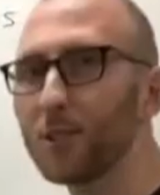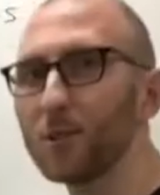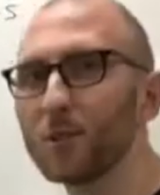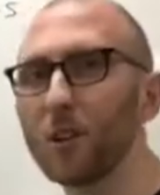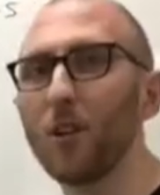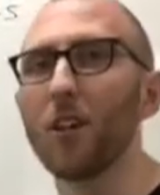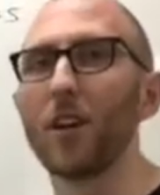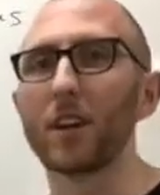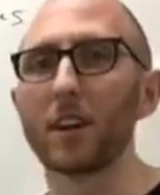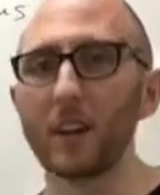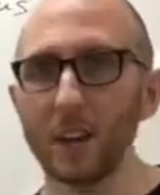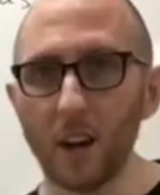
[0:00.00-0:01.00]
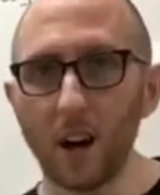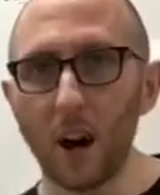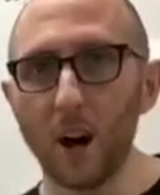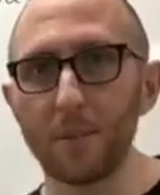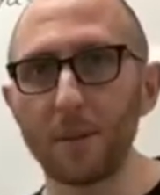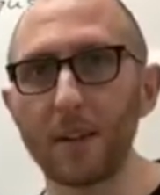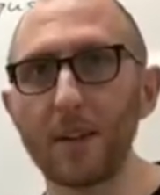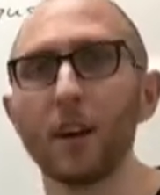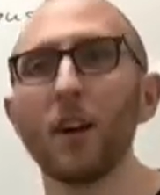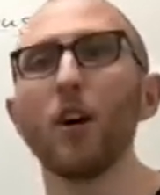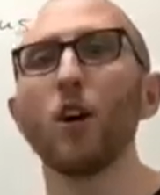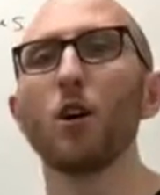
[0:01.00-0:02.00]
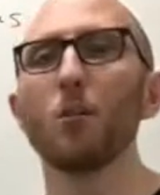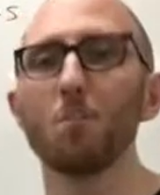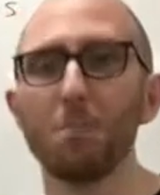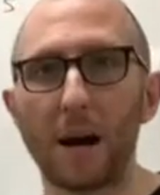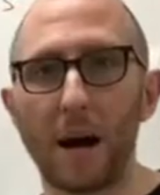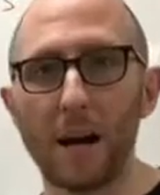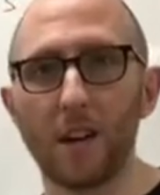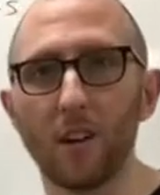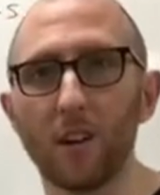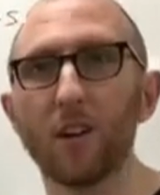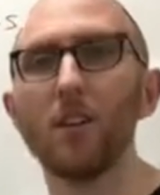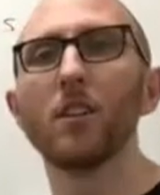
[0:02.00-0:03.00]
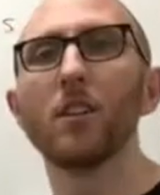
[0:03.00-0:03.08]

one's called the common bile